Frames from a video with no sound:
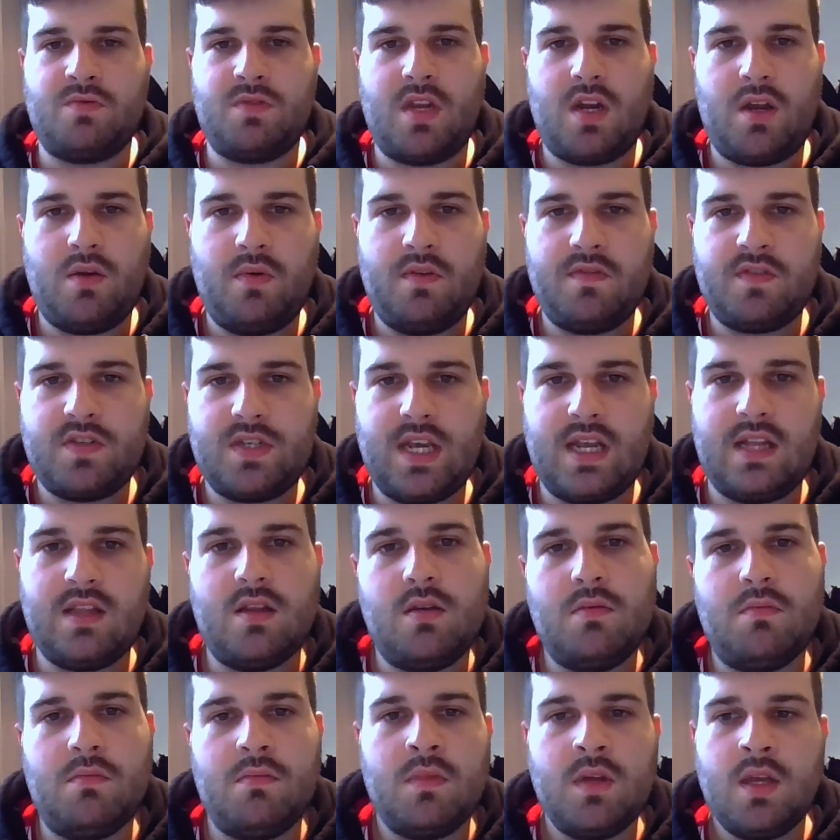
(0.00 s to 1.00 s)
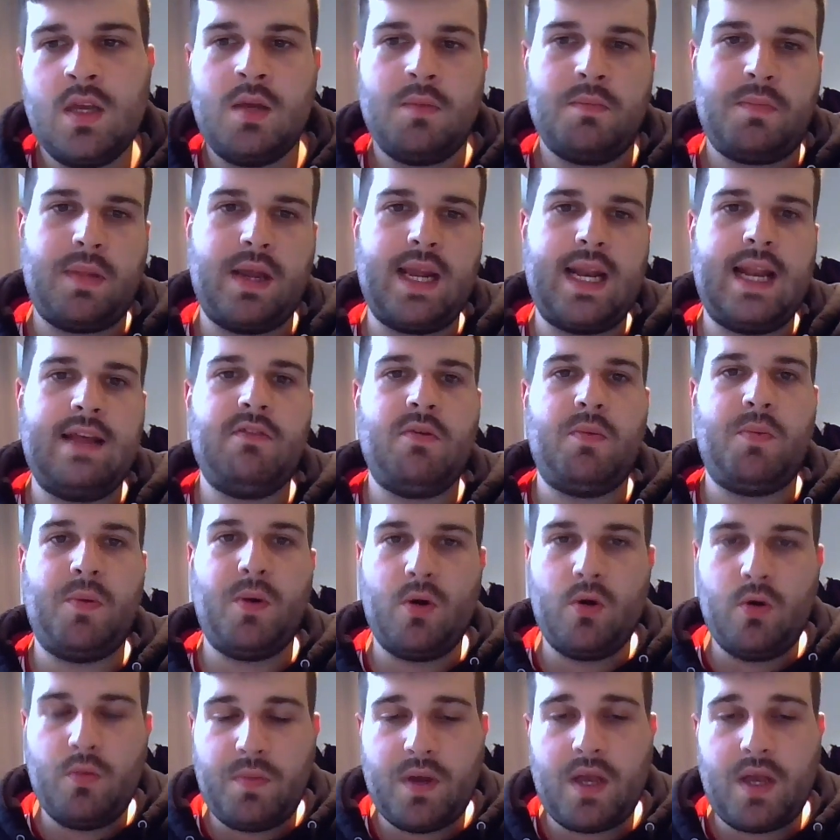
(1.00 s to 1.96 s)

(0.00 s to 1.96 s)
We've seen them beat Liverpool,